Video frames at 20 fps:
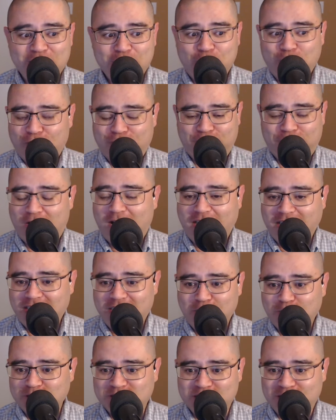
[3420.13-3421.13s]
were fine.
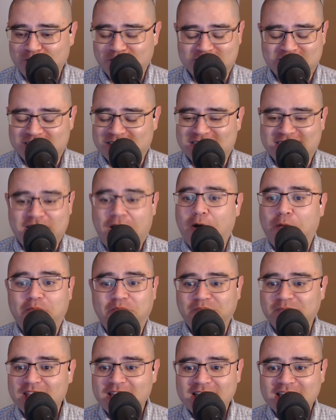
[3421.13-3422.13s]
It was just
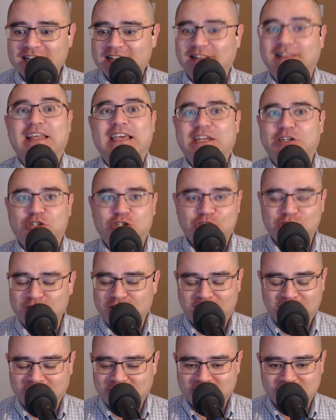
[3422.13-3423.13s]
some glitch
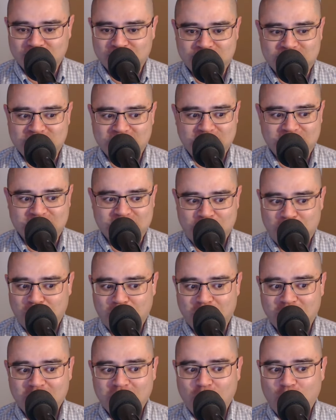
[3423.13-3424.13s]
in the
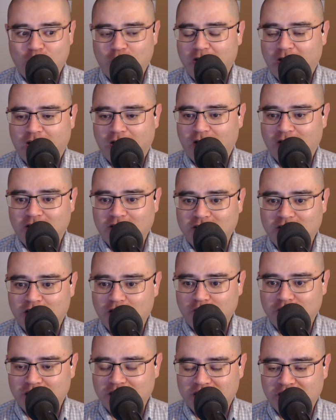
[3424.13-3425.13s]
system where, you
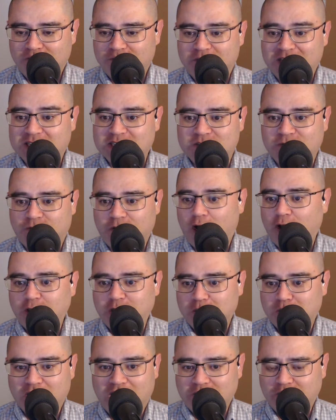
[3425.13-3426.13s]
know, the, the fixed
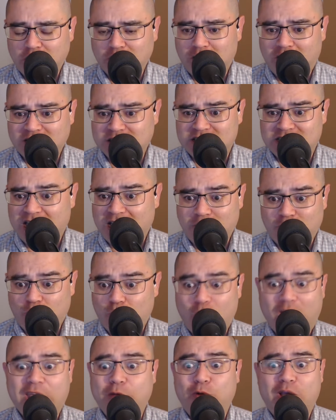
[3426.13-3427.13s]
volume level got set
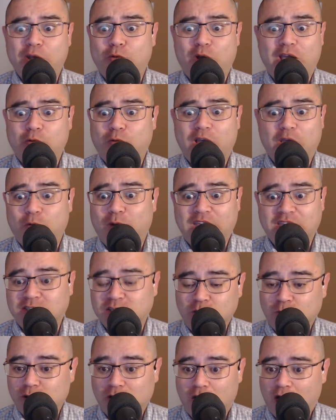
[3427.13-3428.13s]
way, way, way, way, way
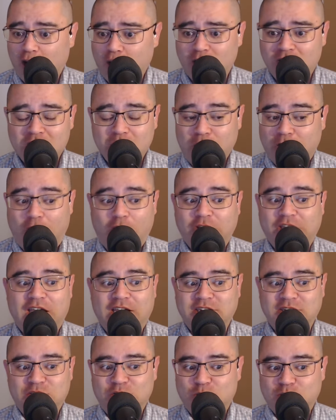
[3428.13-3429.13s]
too low, but all he
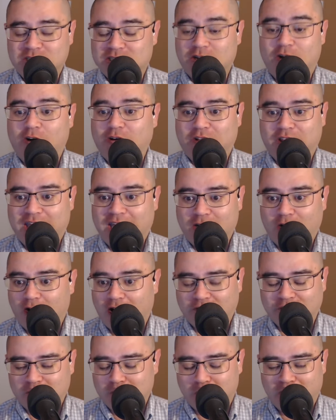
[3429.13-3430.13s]
had to do was toggle that
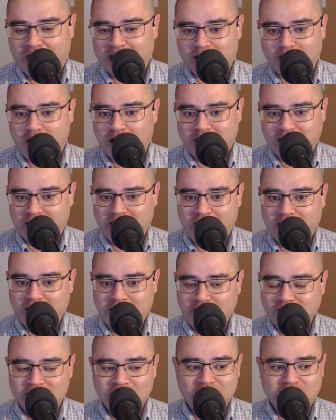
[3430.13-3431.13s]
off and back on again,
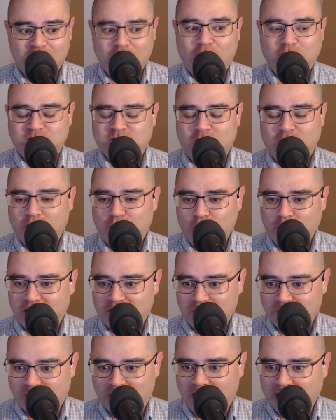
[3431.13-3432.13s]
and it all started
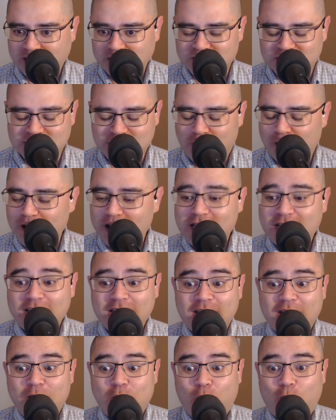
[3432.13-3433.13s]
working fine. So
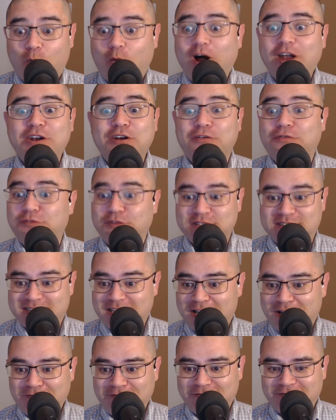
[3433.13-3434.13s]
wonderful
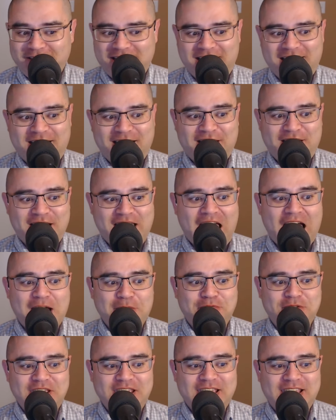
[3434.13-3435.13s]
stuff. Uh,
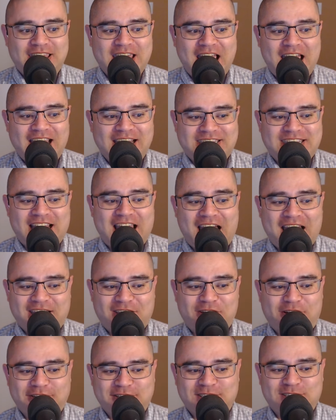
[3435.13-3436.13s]
happy that
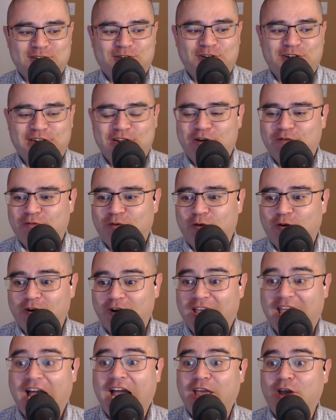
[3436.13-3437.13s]
that got sorted out for
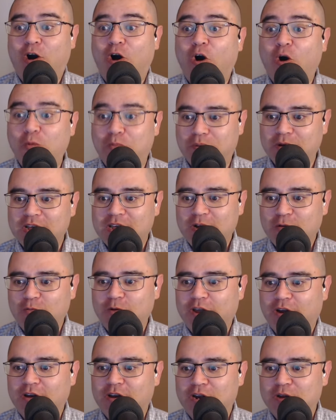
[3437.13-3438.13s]
Jorge. I hope
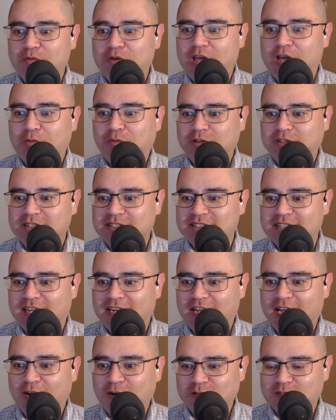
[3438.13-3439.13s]
we are going to be able to
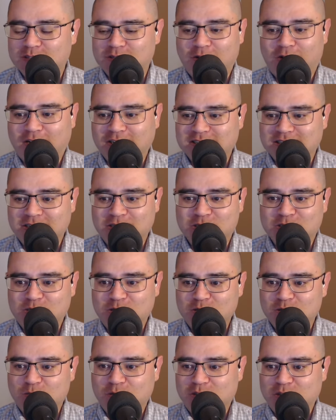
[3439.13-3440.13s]
set out Scott's
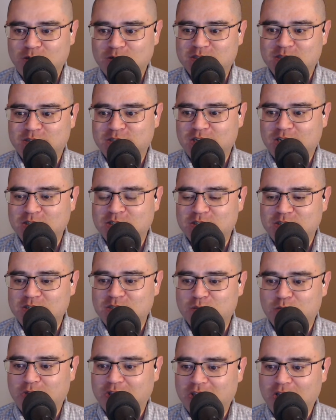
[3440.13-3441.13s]
issues with those
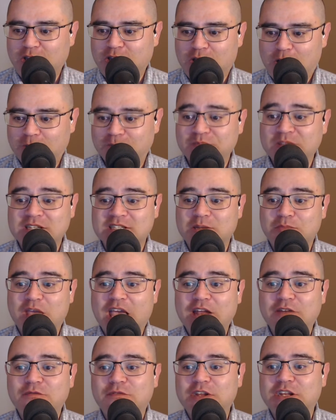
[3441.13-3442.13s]
suggestions, but there you go. Some
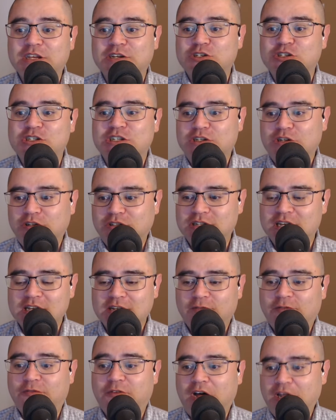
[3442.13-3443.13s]
NVIDIA Shield
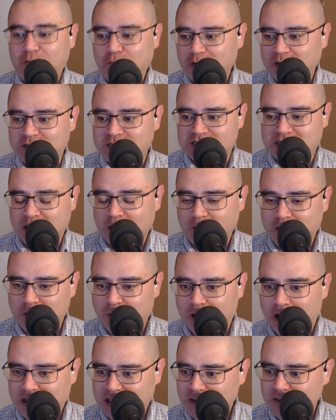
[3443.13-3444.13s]
fun with
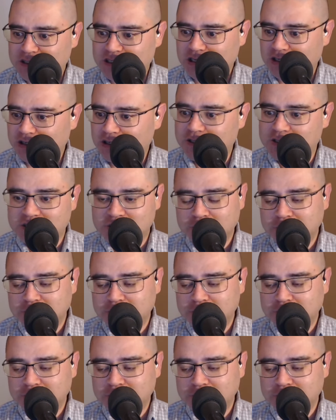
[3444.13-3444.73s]
stereo audio signals.